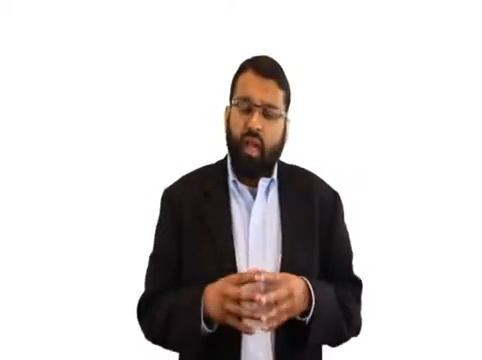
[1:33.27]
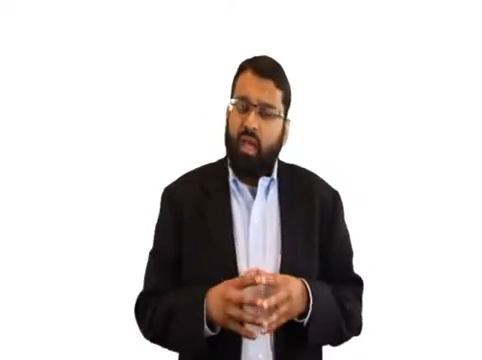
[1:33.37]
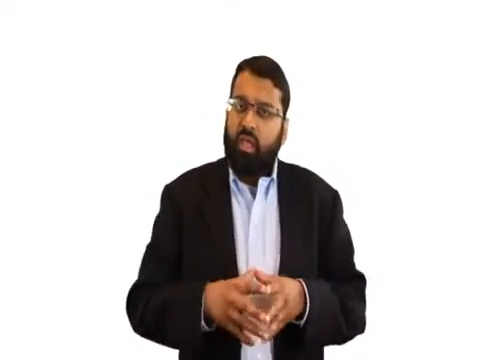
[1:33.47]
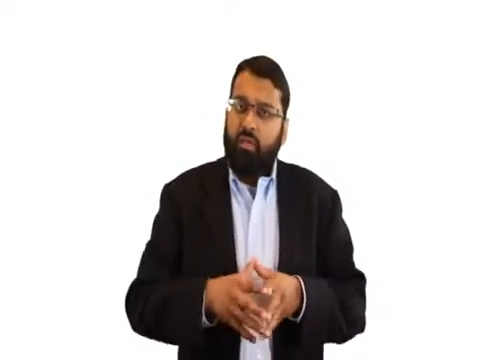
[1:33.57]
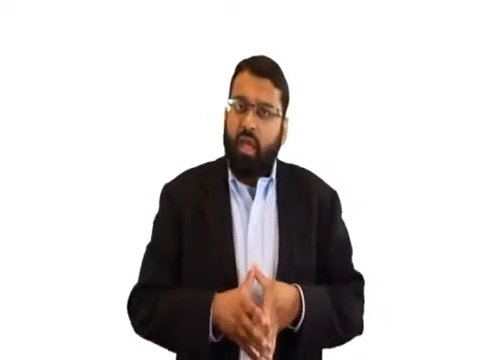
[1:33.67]

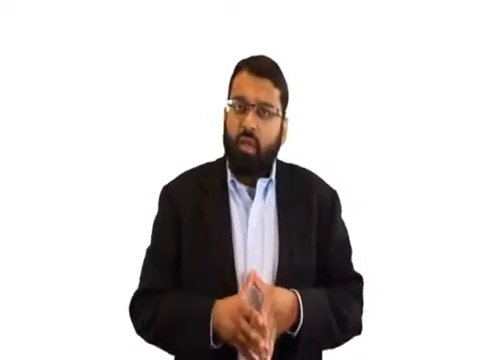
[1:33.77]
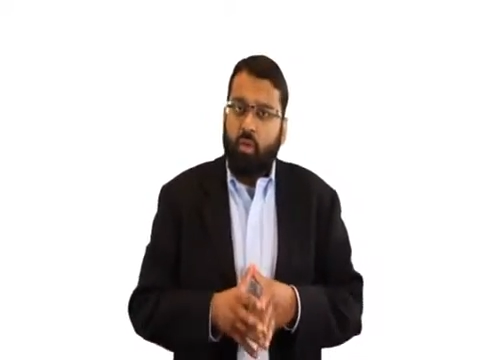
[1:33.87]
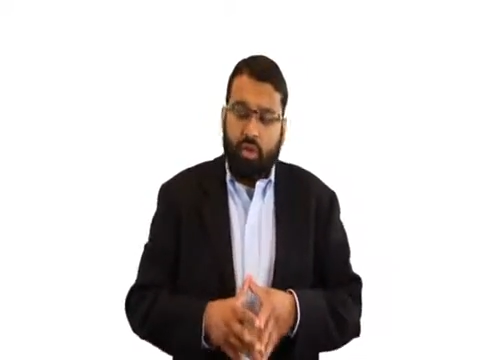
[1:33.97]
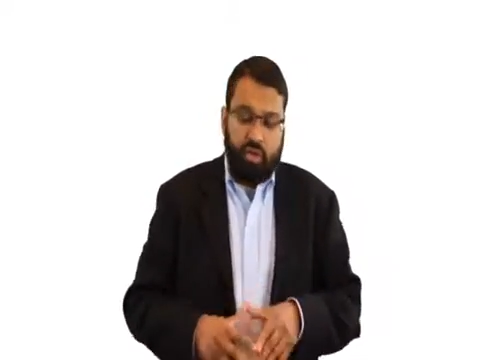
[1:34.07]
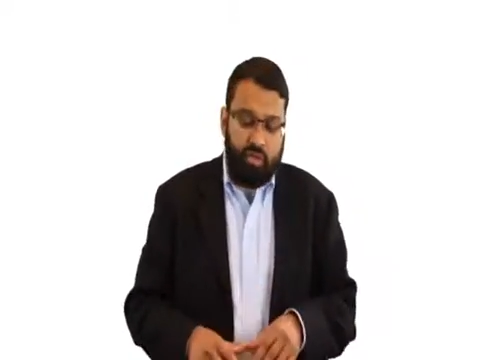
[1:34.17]
and He made
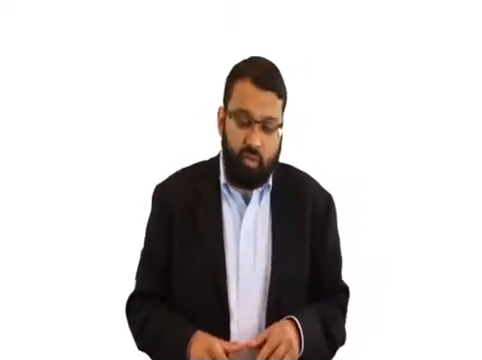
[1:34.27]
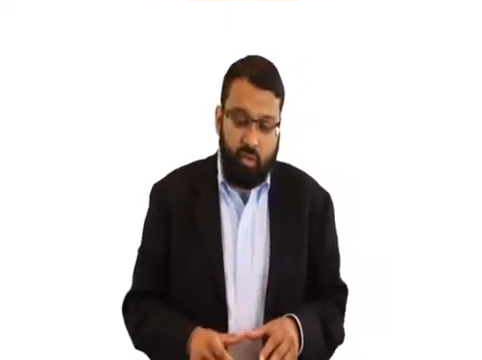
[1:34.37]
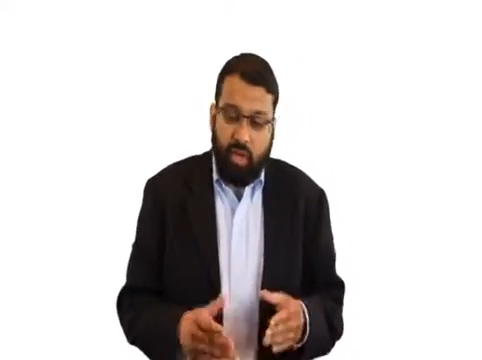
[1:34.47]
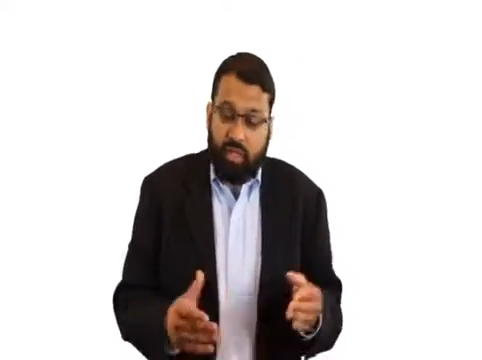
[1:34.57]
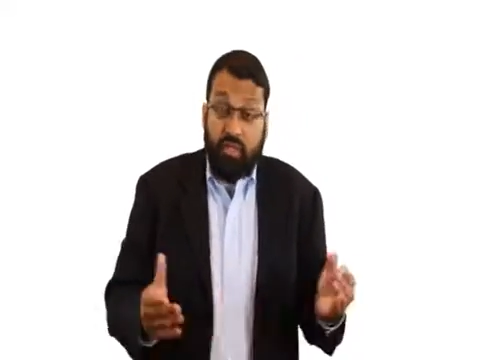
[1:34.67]
it one of the
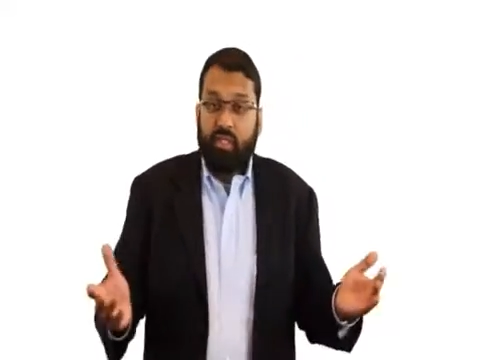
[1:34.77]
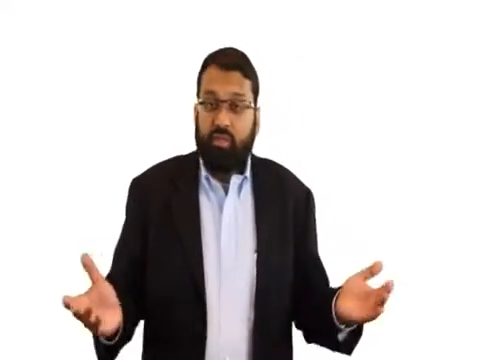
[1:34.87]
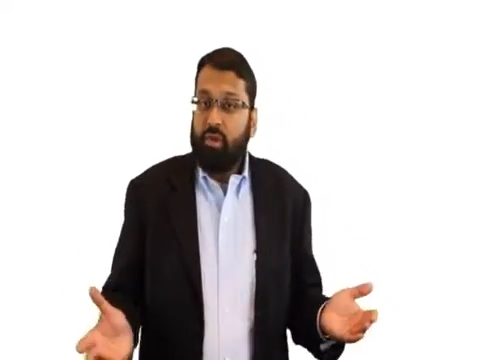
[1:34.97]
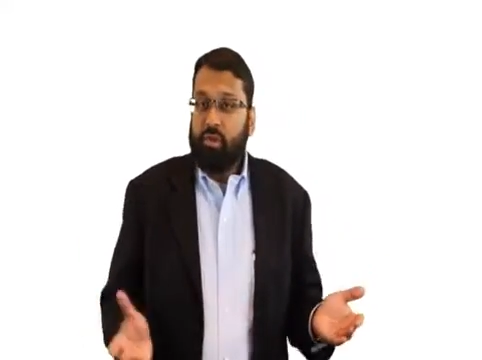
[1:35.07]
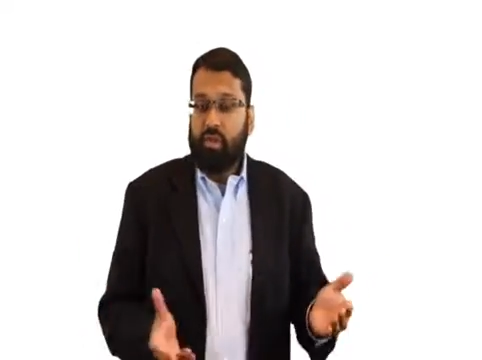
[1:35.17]
greatest
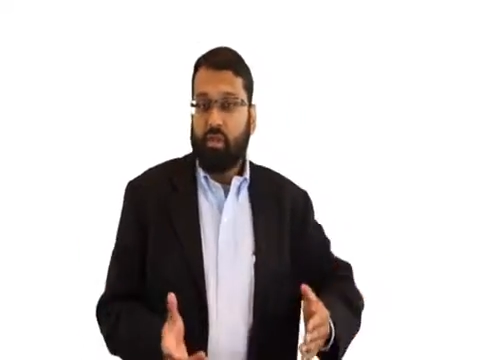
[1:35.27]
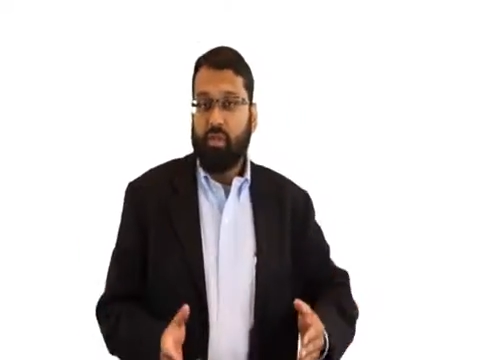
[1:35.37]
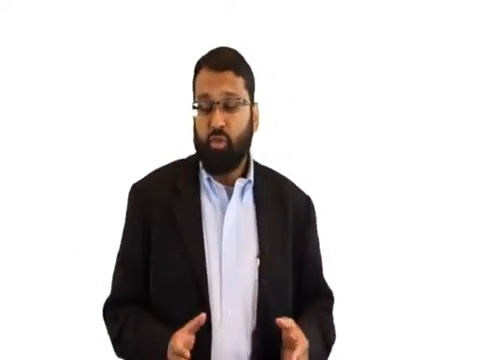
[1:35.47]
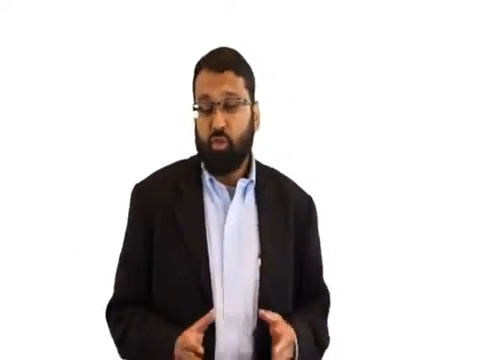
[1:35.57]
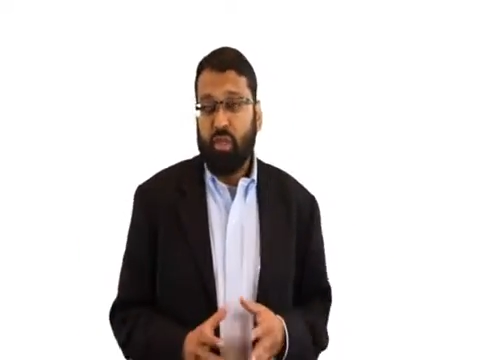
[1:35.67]
experiences
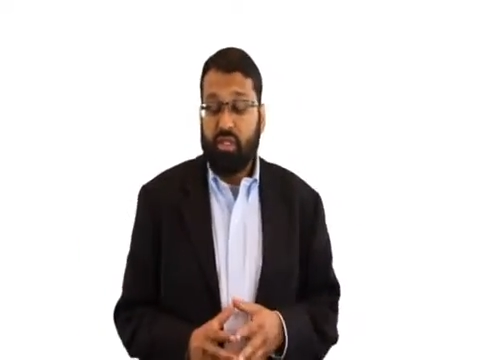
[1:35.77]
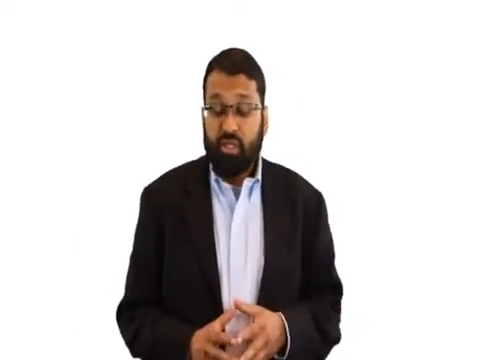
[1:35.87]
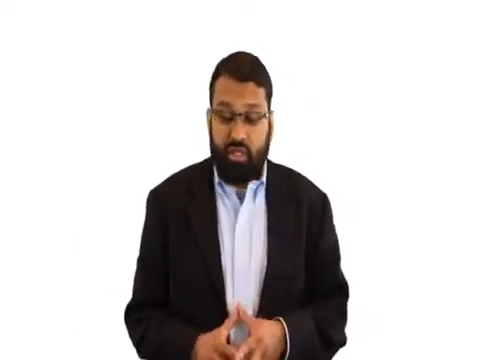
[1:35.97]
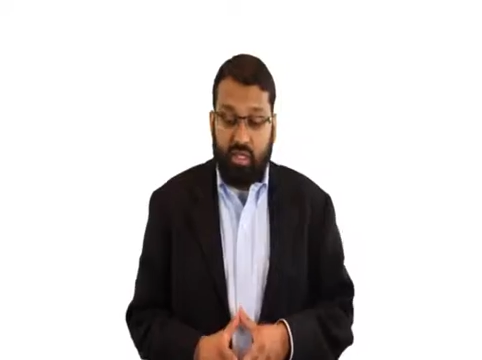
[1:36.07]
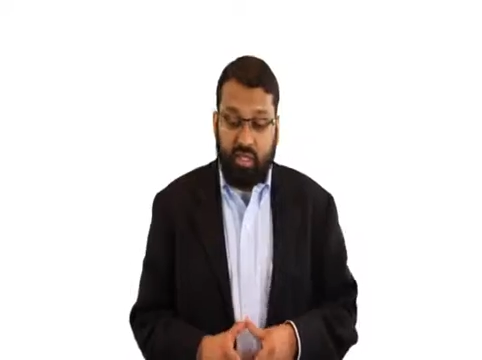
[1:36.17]
of human
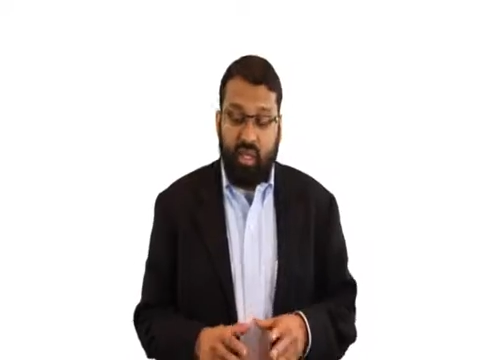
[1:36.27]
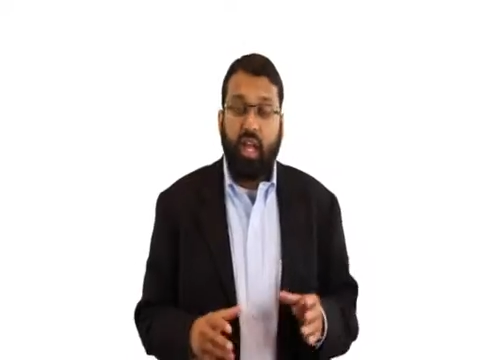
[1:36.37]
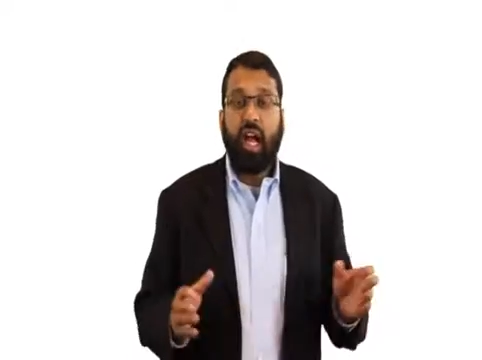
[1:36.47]
existence.